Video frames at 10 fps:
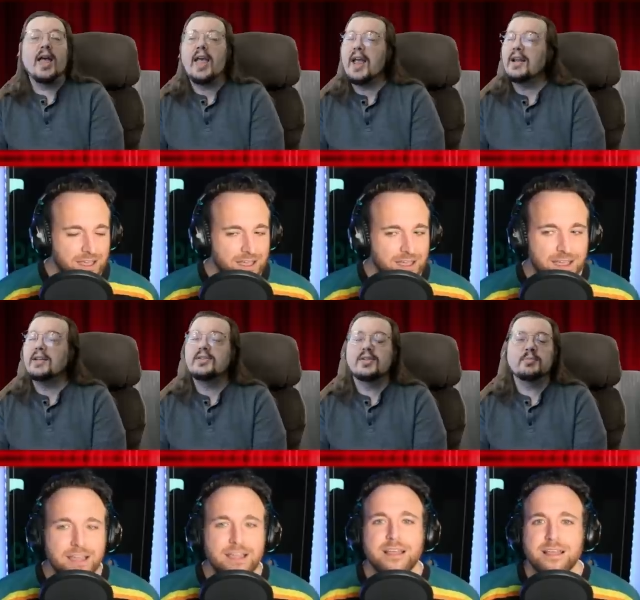
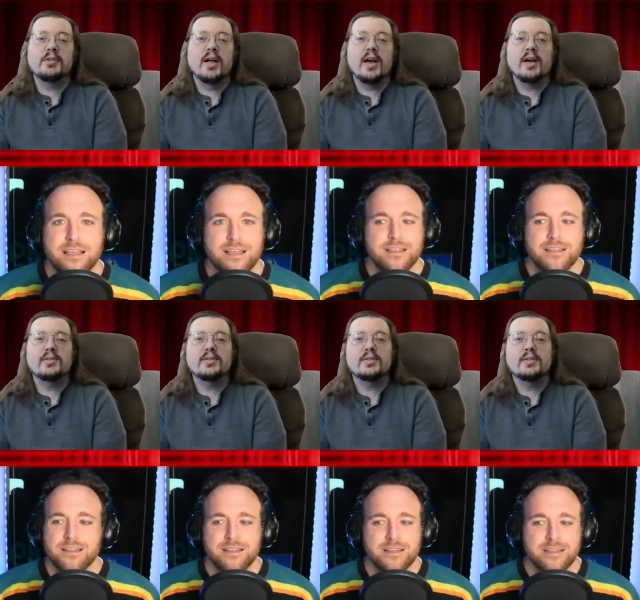Speaker 1: hated gym
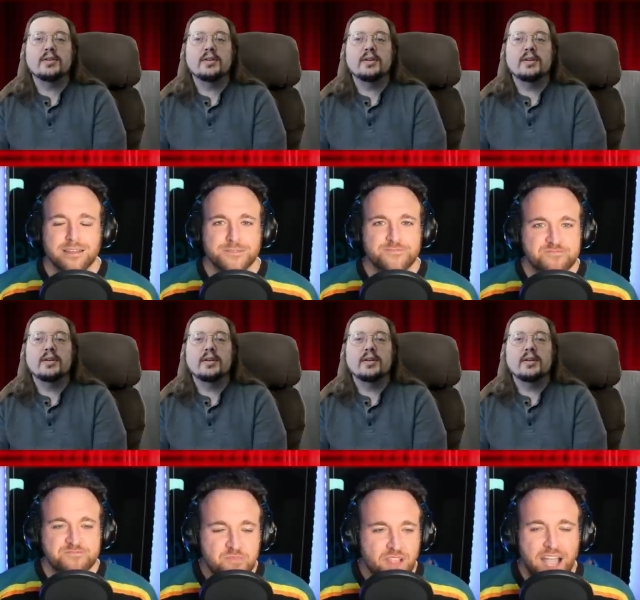class.
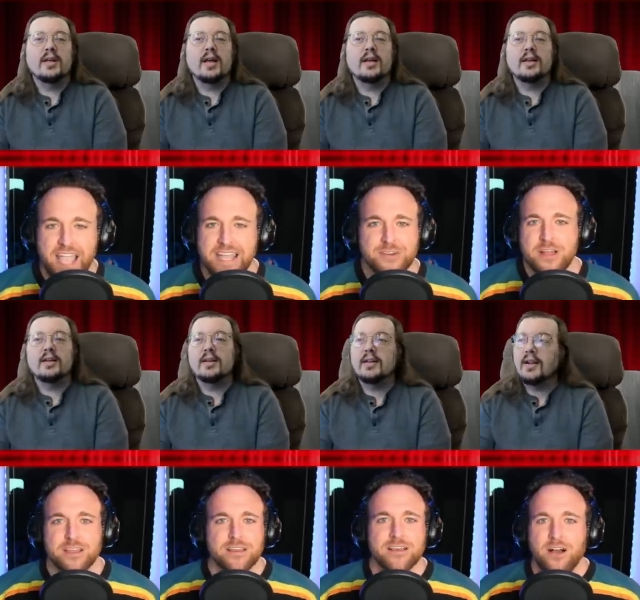
Speaker 2: I hated
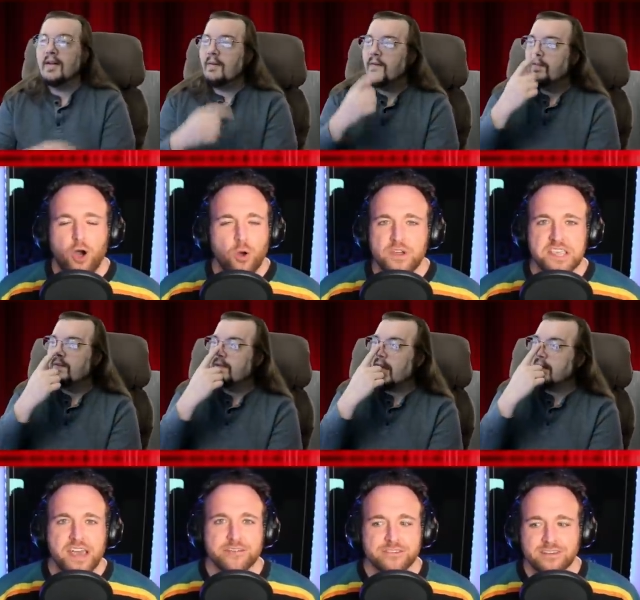running. Always
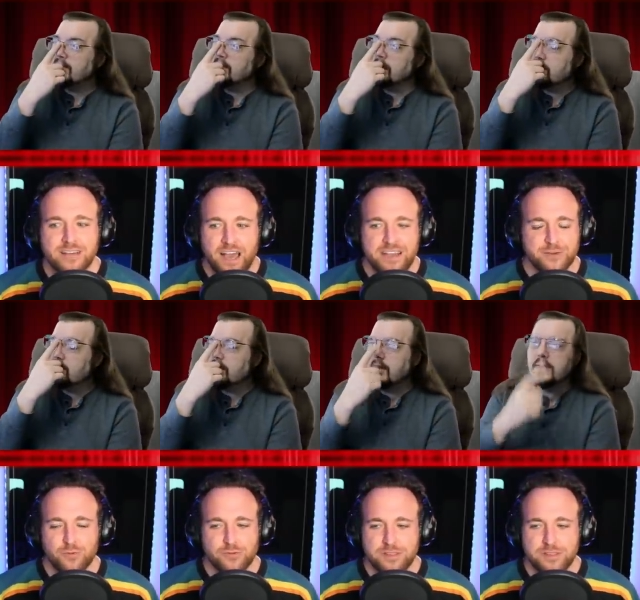have.
Speaker 1: That is the, I didn't
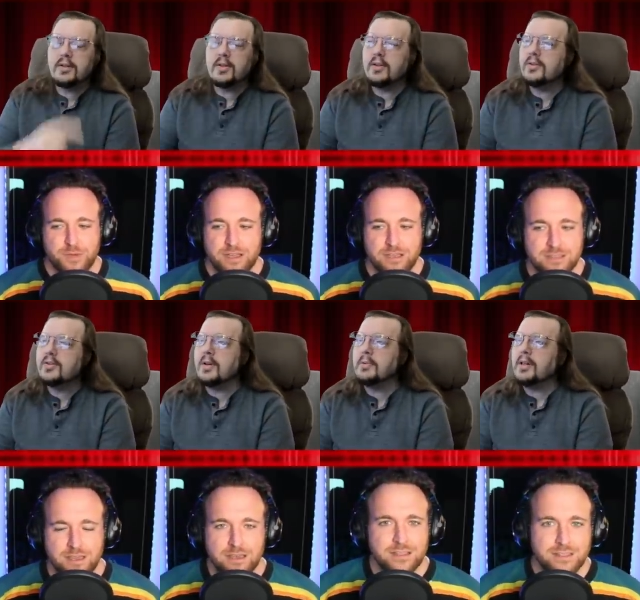want to run the mile.
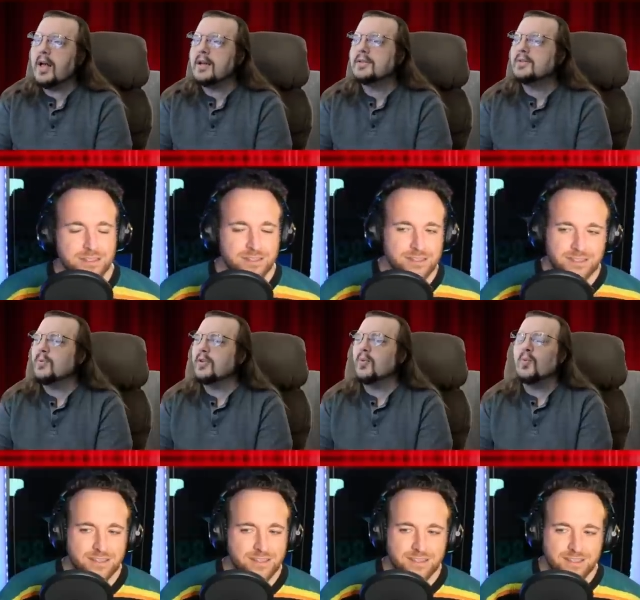Gym yeah. class is
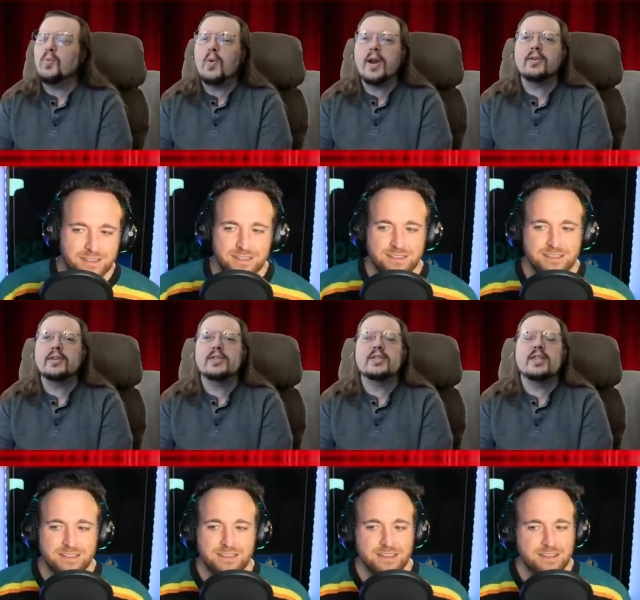one of the
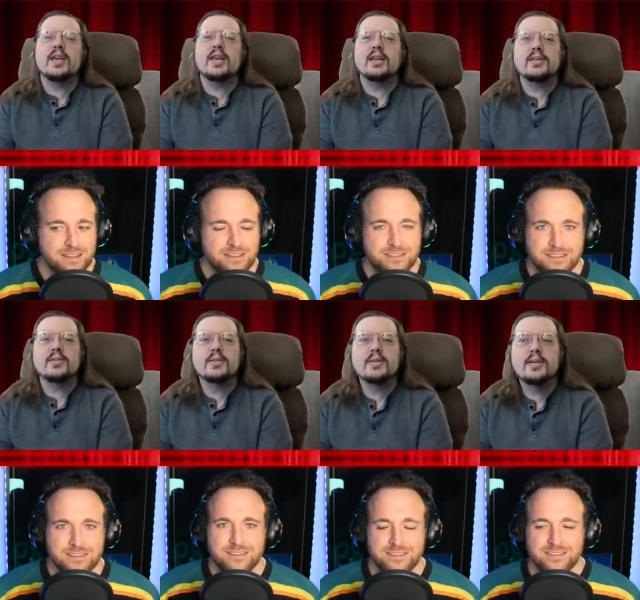weirdest
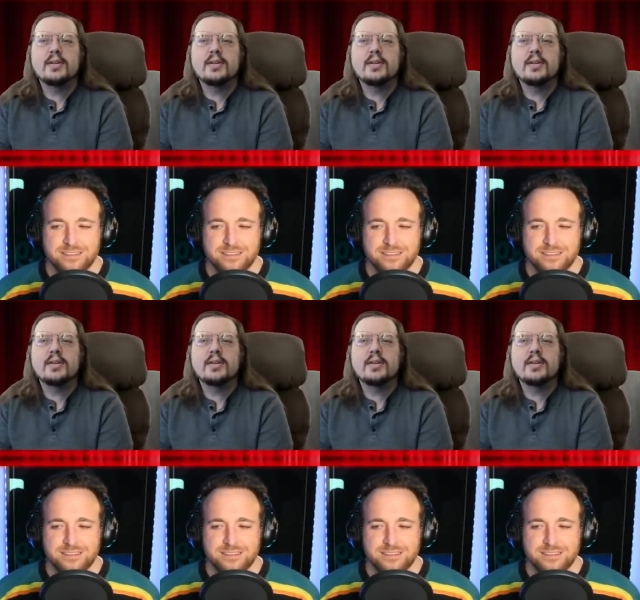things